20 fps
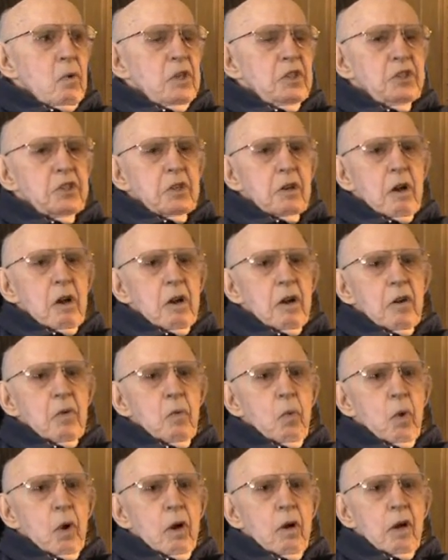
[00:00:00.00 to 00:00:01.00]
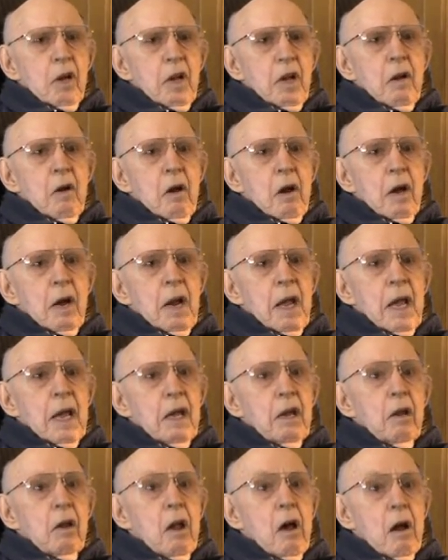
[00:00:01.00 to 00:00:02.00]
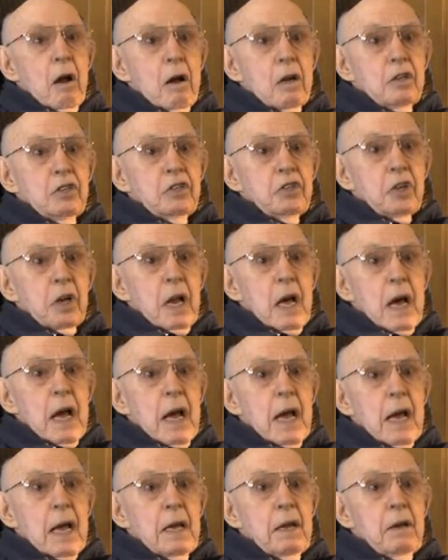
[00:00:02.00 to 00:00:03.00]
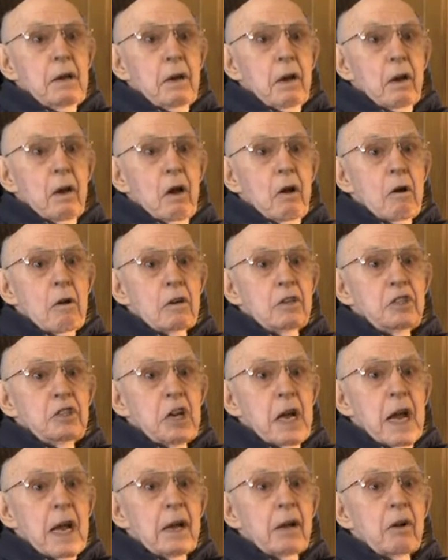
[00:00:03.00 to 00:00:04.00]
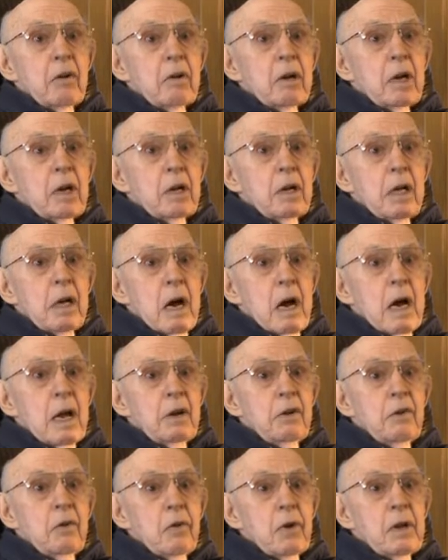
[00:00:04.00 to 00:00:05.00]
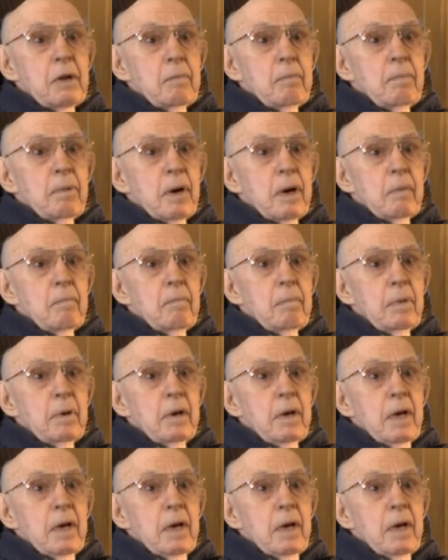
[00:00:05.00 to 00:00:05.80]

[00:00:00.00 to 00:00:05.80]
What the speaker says: we started working on a large line, large aggregate concrete pump.